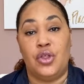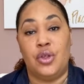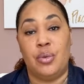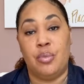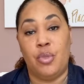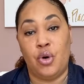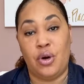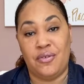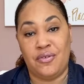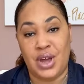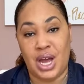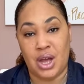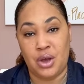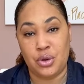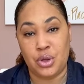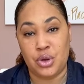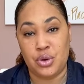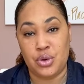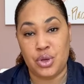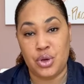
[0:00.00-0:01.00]
The more
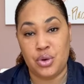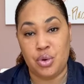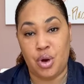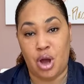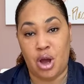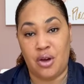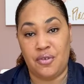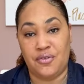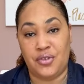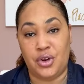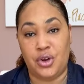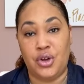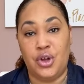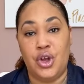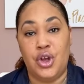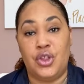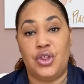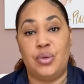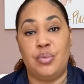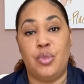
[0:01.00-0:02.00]
value you offer,
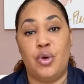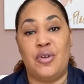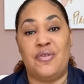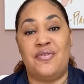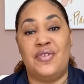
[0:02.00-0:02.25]
the more